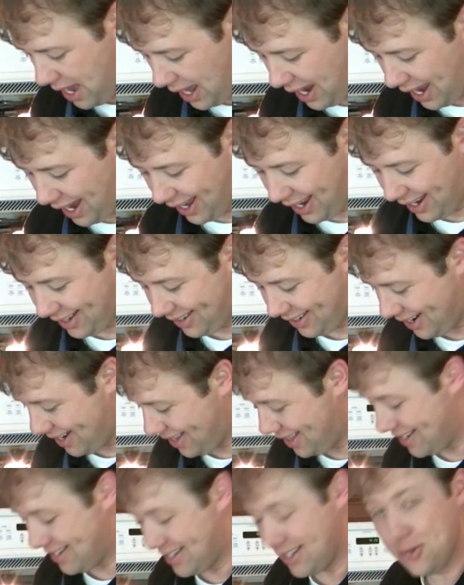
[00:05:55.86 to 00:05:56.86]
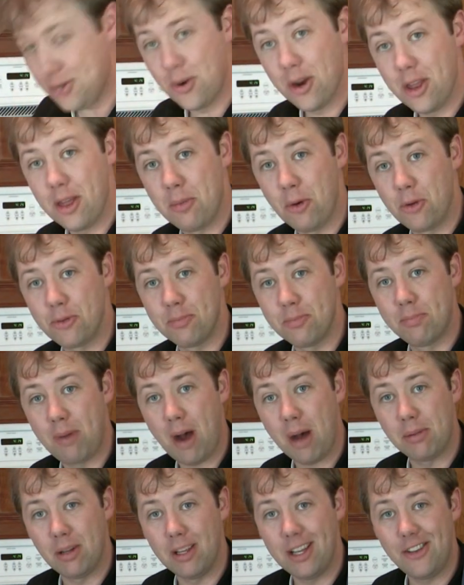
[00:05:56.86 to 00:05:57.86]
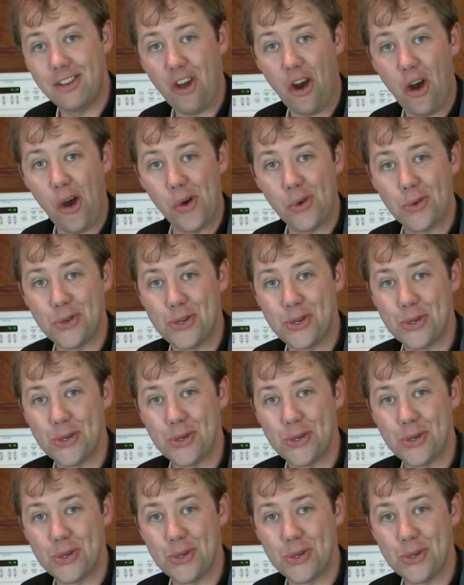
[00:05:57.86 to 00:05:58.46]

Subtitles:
and I gotta tell you, this is one of the most bubbly doughs